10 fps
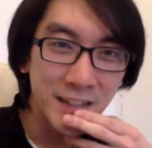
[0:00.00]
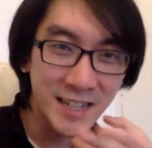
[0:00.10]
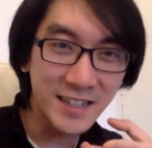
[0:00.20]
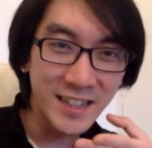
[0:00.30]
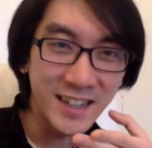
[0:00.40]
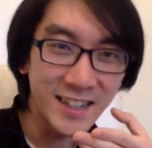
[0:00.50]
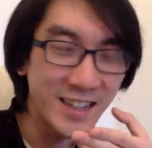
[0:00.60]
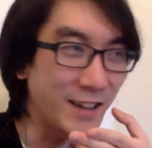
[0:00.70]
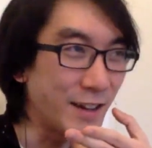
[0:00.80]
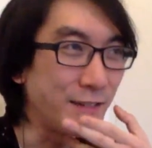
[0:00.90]
Exactly.
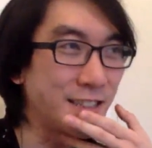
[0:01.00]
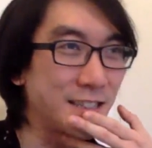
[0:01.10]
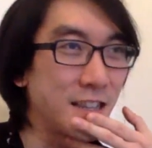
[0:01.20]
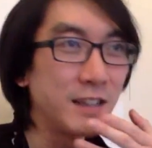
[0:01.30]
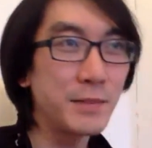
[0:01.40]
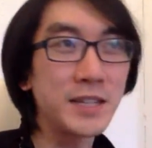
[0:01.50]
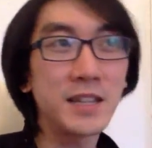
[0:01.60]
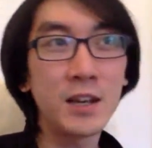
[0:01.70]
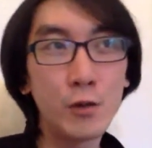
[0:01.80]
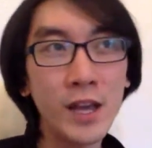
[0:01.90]
Yeah, because
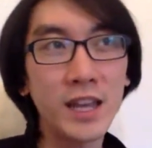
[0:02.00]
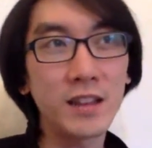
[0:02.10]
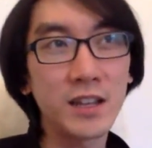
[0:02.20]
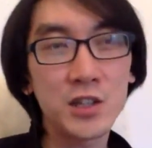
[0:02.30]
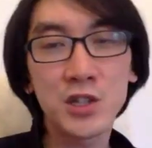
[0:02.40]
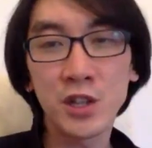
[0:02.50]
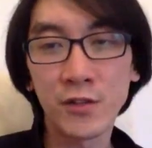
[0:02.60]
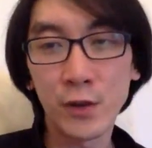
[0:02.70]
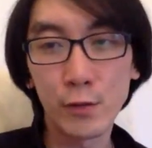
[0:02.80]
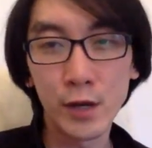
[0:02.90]
in a way, like
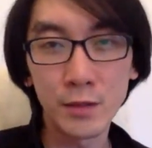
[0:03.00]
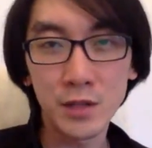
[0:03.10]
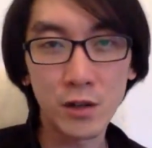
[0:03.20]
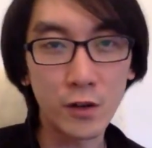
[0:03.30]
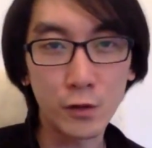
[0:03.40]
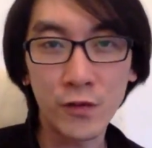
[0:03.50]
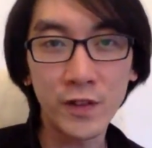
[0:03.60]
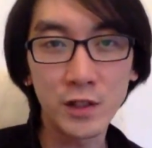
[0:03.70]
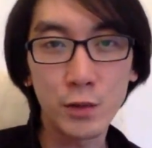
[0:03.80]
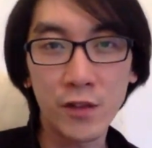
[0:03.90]
server rooms are all
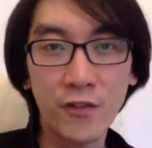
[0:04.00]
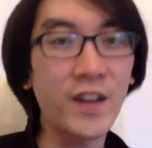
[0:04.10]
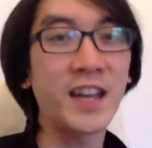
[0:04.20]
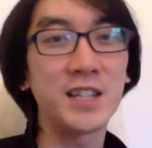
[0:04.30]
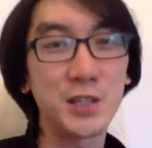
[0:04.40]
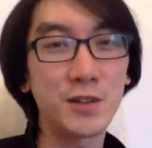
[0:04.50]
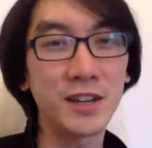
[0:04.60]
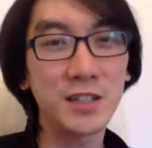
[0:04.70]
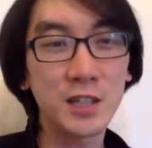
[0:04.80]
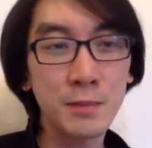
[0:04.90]
filled with fans,
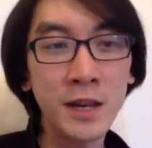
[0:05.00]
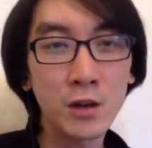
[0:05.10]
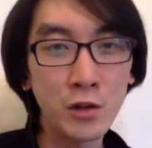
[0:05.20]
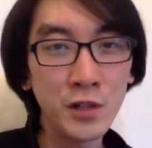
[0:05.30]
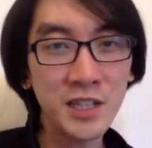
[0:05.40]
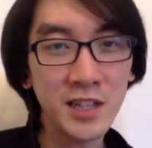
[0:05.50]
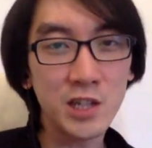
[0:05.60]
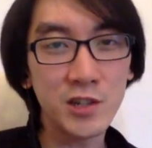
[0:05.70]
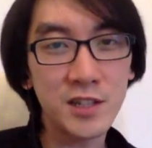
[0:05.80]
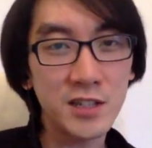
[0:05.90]
right? So they're spending all this
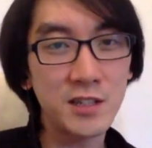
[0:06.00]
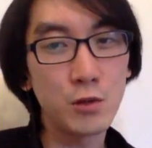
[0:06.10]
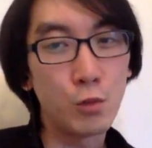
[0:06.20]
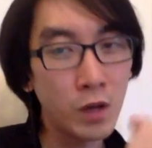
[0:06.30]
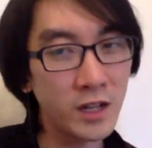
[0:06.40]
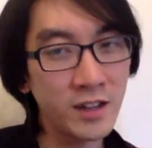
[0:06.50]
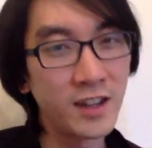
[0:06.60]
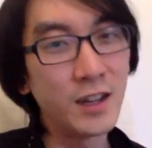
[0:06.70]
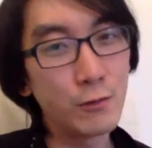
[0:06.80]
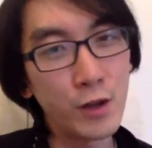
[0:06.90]
electricity to 1,
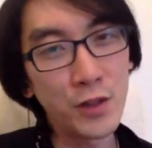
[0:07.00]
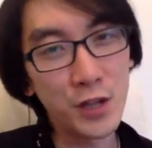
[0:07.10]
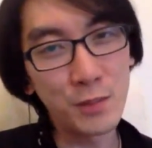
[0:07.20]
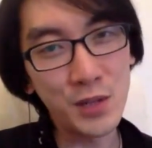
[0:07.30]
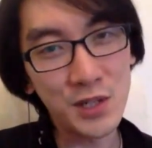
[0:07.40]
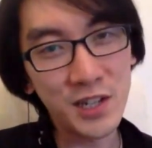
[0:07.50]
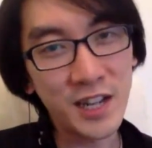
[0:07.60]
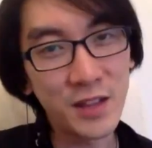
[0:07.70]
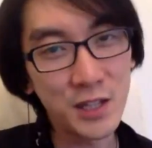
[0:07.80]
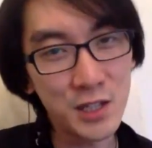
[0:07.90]
run the computer,
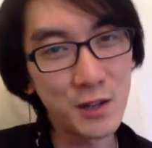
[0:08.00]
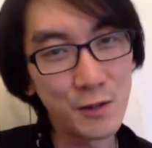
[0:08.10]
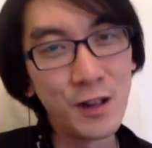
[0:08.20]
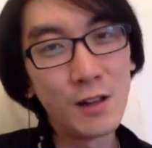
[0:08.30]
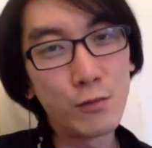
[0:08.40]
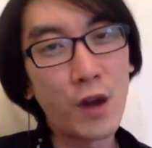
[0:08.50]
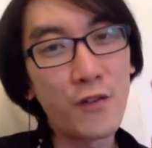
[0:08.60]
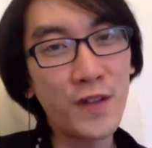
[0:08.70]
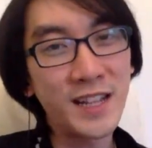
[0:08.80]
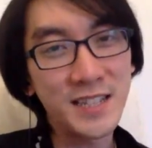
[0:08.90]
then 2, run
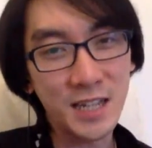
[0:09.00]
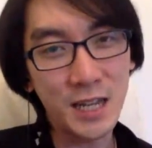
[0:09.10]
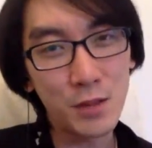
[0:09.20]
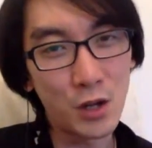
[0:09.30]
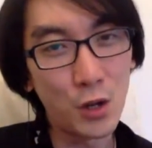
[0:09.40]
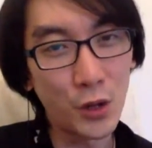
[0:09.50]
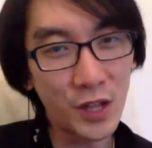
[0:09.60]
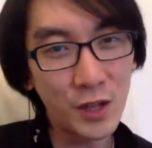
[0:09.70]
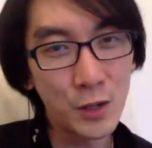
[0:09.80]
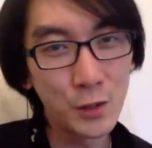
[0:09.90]
fans to keep the whole
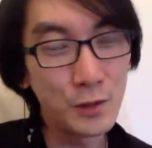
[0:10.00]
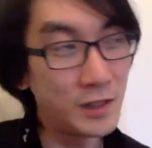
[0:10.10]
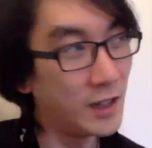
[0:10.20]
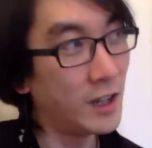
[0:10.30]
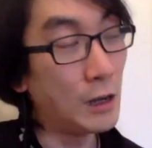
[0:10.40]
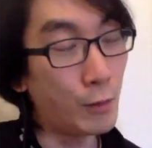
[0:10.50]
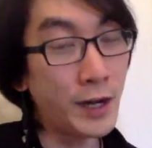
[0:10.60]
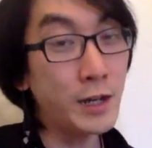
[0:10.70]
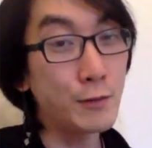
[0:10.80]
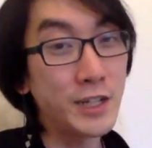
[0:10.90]
thing cool. Why
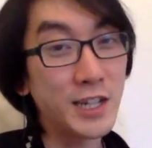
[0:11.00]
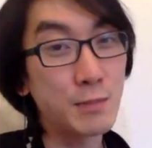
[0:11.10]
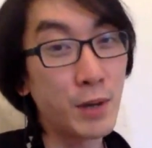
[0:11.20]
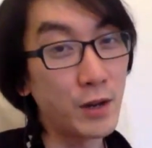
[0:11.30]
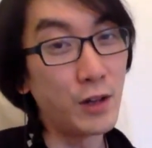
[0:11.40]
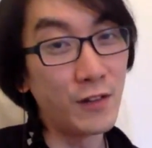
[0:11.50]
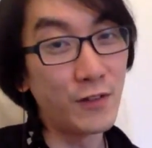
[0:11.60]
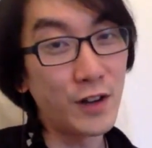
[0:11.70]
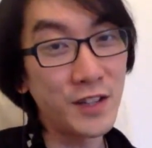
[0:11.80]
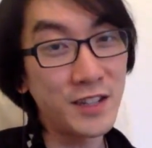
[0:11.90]
don't we just put
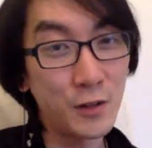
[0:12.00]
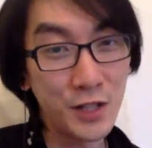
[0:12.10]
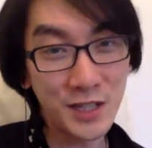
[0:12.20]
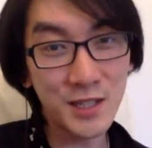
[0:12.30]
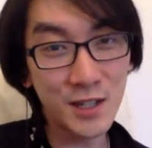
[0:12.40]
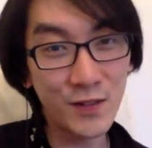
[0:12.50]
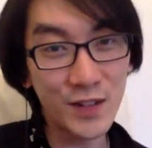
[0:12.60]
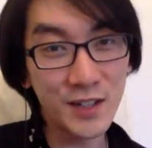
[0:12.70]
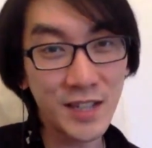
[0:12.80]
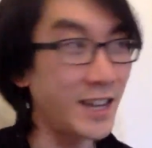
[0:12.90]
all these
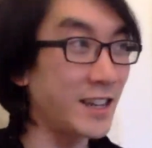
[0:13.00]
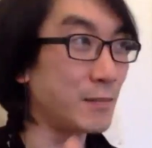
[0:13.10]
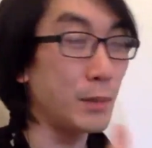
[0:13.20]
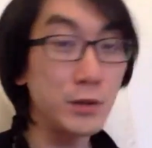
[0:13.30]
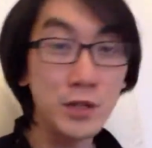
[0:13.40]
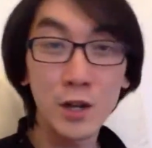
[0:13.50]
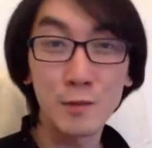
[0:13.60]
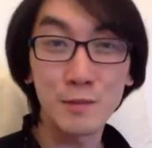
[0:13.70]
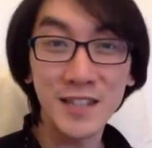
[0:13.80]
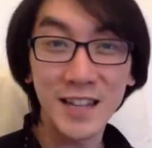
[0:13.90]
servers in people's
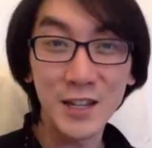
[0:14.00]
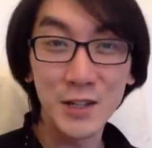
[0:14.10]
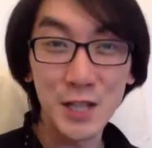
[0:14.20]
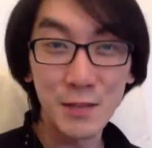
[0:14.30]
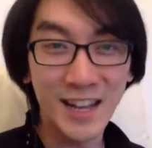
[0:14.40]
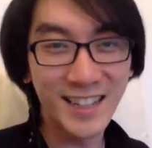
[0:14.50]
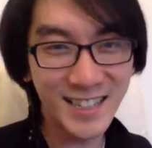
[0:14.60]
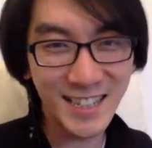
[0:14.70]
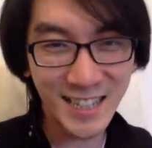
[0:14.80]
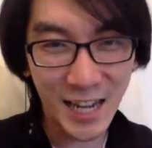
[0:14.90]
homes and use them
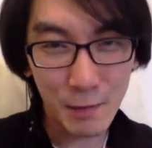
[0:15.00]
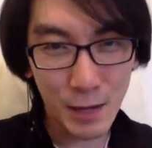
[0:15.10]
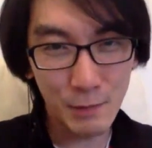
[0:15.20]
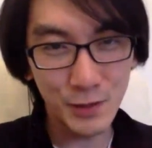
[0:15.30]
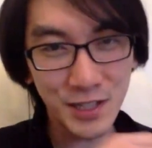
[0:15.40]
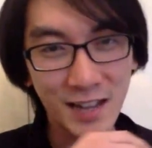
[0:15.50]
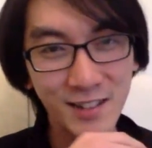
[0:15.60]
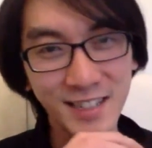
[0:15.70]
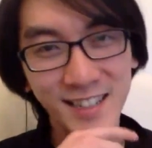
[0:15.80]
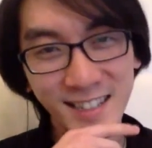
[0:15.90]
to heat people's
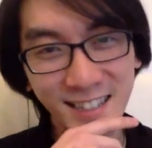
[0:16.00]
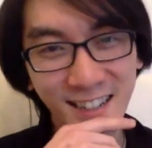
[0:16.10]
houses?